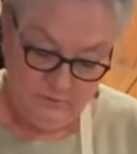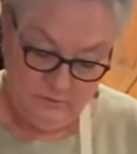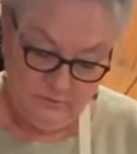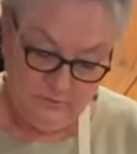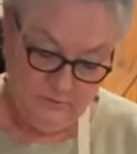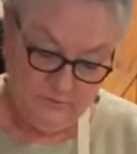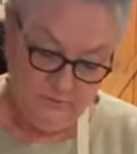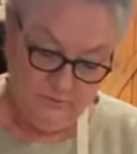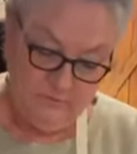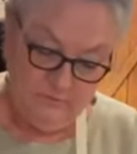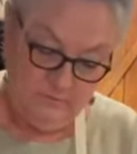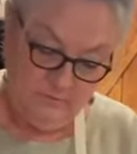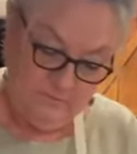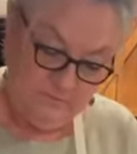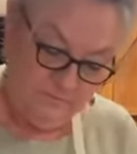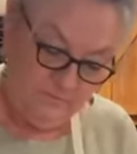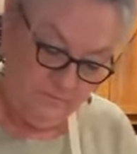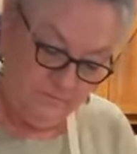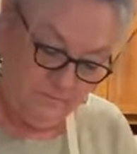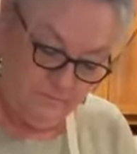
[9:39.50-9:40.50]

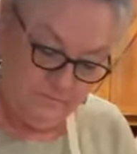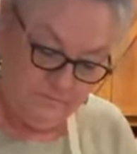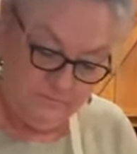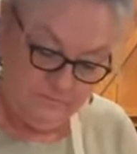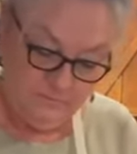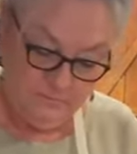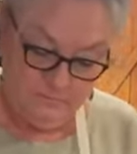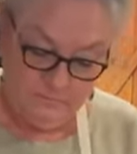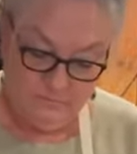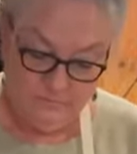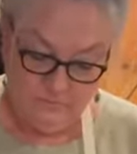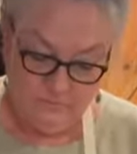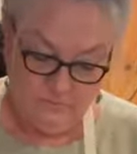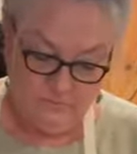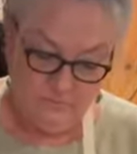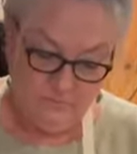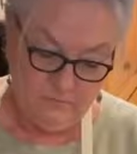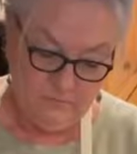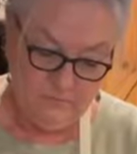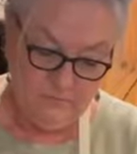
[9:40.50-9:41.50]

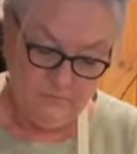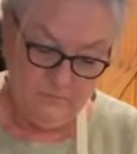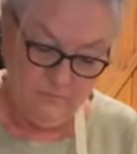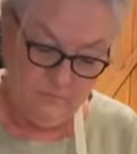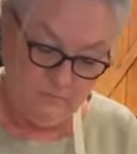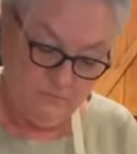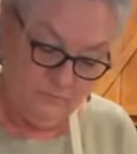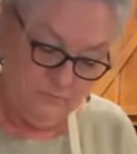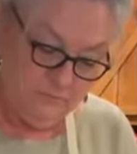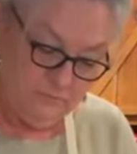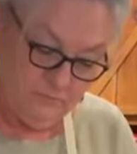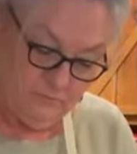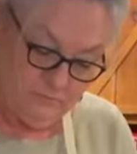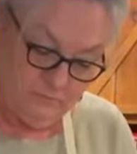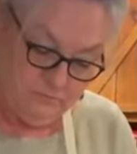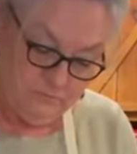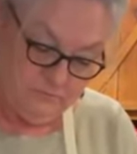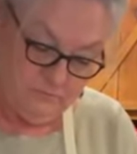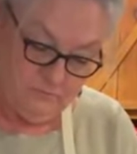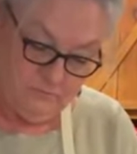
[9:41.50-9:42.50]

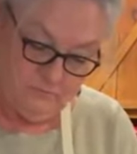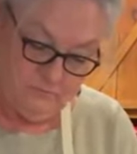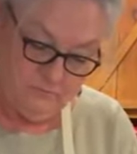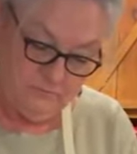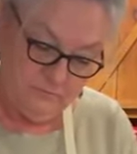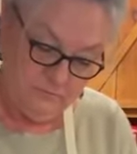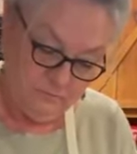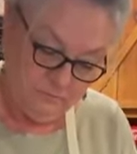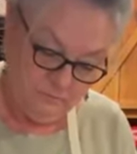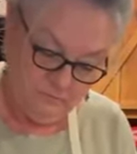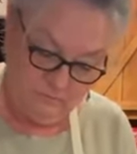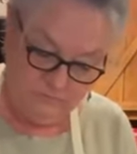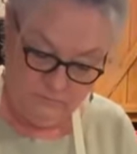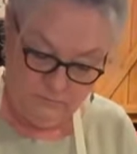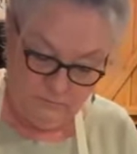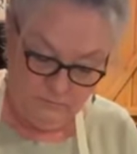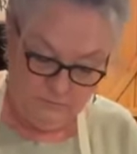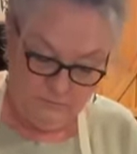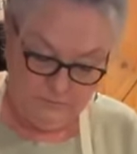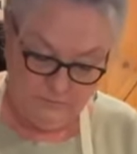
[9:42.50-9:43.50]

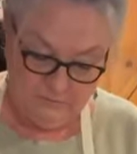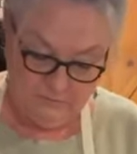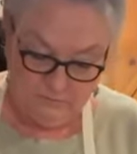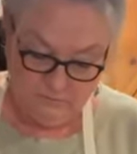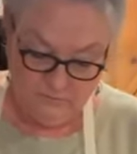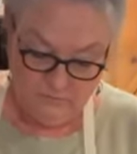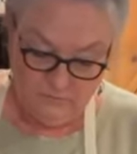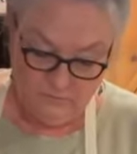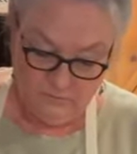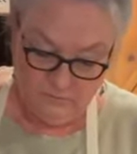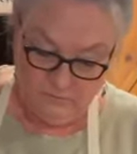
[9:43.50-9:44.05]
Nothing is said.